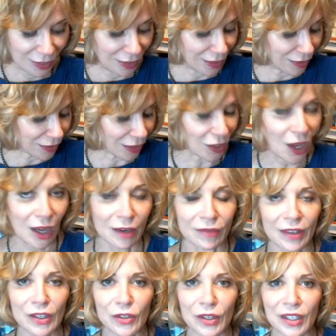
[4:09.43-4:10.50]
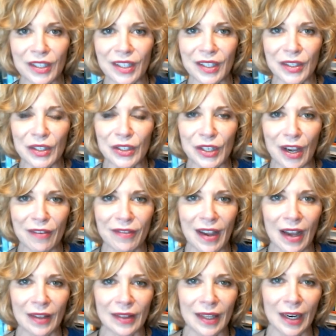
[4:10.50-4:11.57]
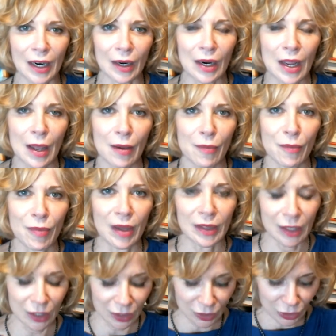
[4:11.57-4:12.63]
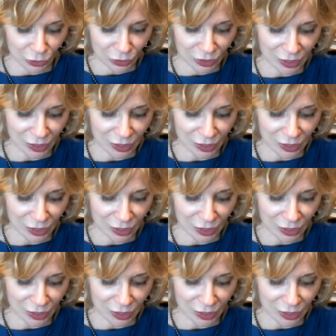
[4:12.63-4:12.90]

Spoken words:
there's a lot of interesting stuff out there. But the 2